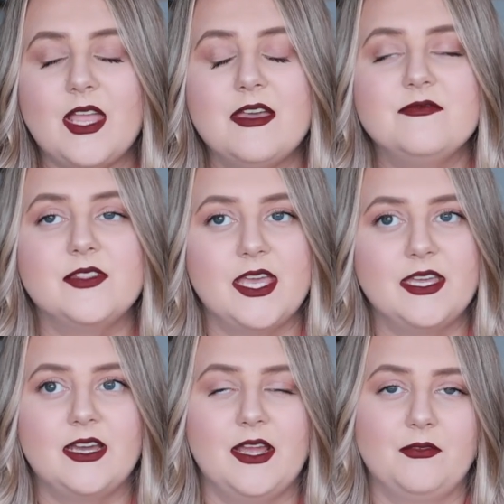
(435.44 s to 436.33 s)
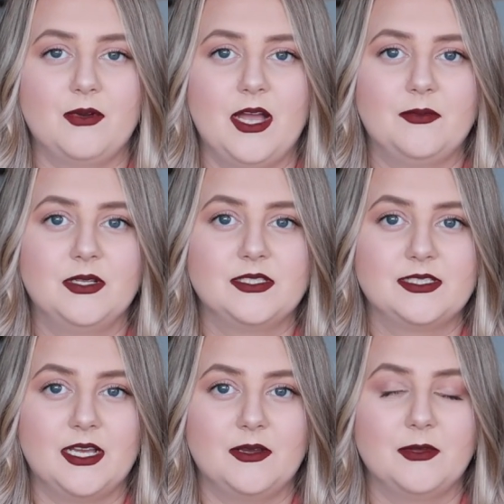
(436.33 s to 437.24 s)
and then I rubbed
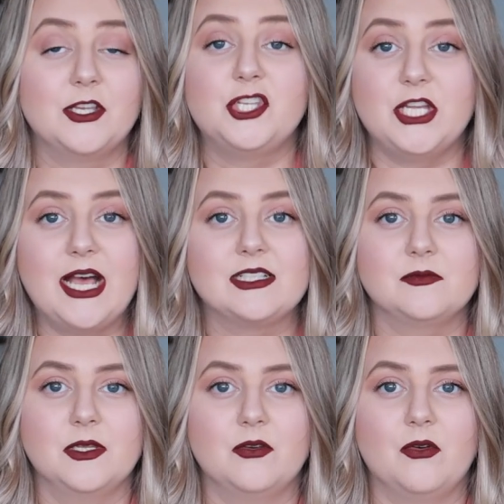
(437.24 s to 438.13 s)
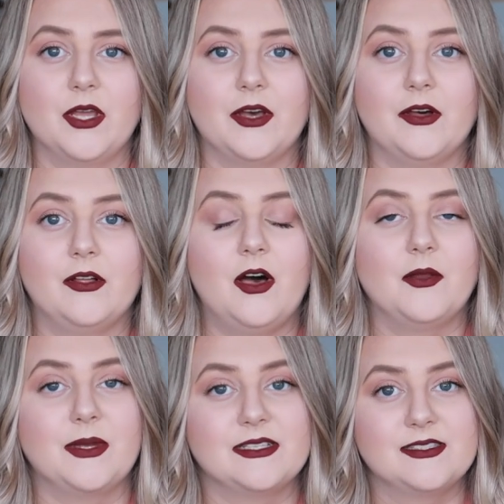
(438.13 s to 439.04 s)
some jasmine oil
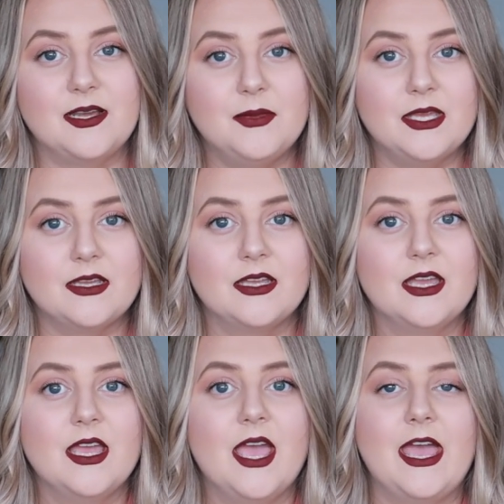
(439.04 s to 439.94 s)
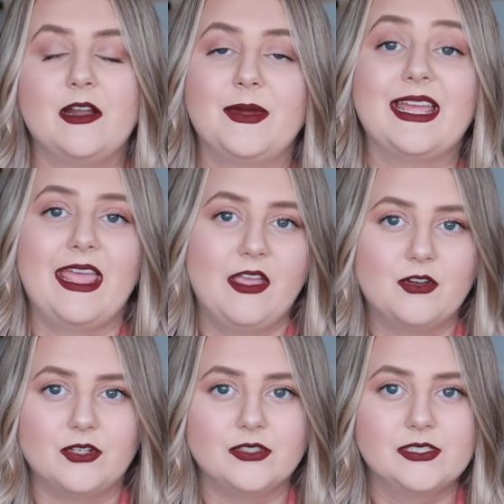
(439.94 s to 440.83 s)
on my stomach and on my
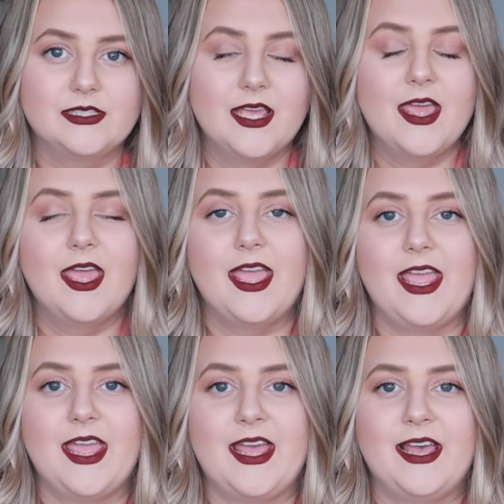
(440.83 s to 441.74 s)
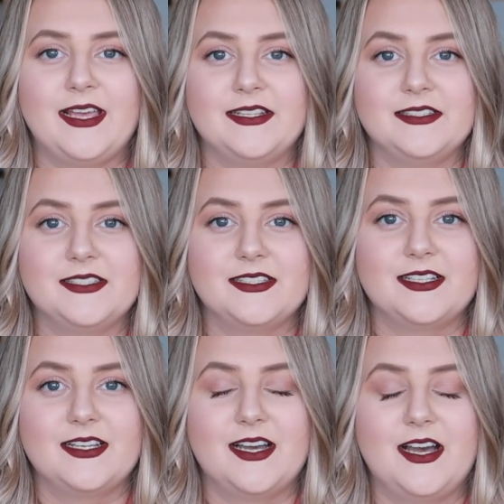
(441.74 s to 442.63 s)
ankles, and
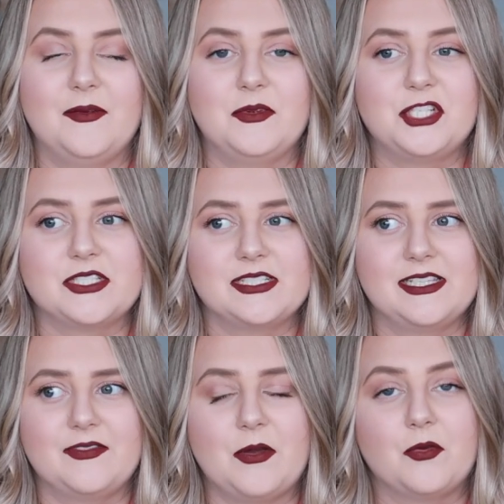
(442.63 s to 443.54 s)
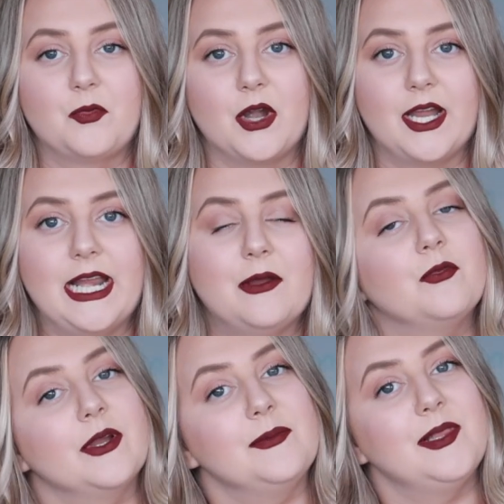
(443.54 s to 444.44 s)
um, just to see if that would work. And I
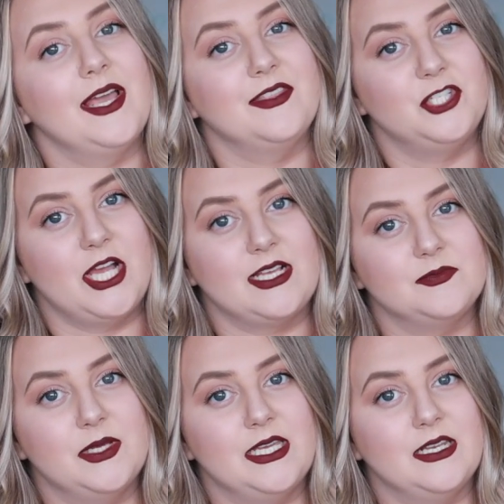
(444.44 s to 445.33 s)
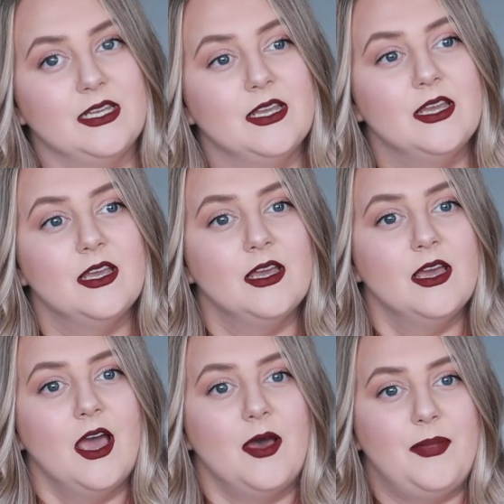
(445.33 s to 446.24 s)
would reapply the jasmine
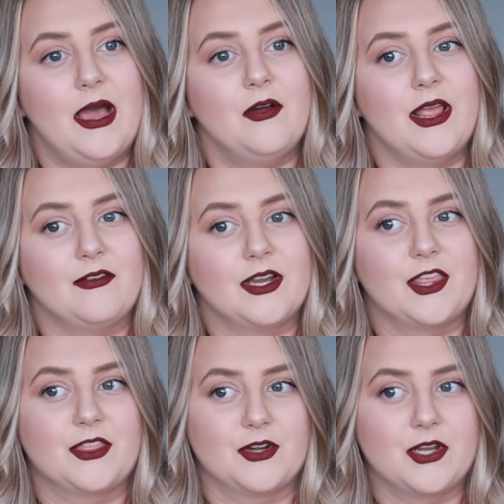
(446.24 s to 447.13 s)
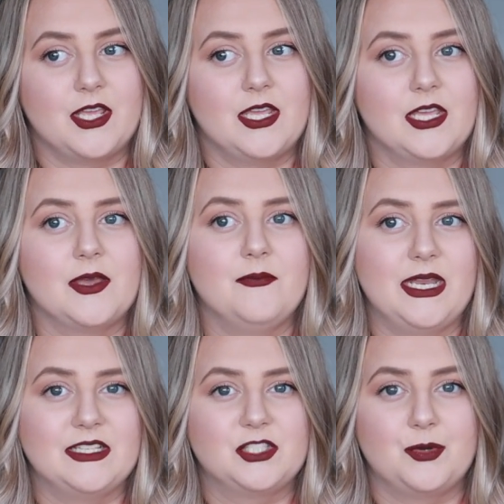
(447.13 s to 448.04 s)
about every thirty
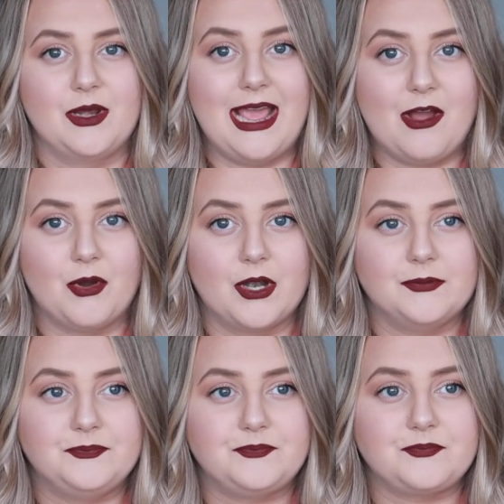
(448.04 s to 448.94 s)
minutes to an hour.